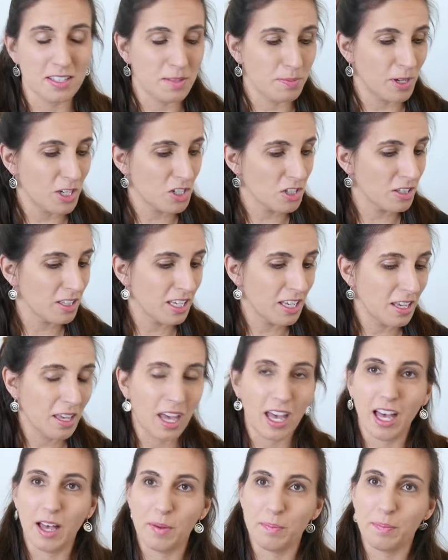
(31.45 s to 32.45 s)
especially
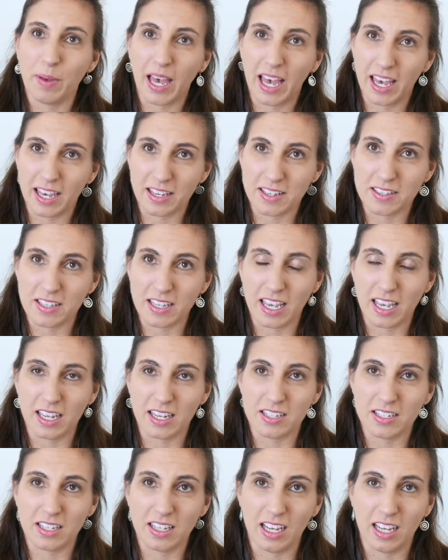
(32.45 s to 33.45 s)
bags
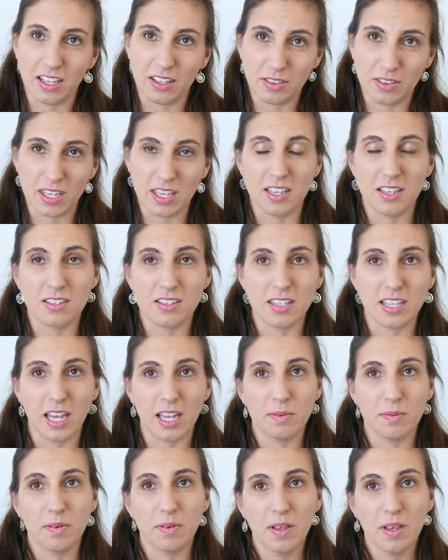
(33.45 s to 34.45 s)
and things that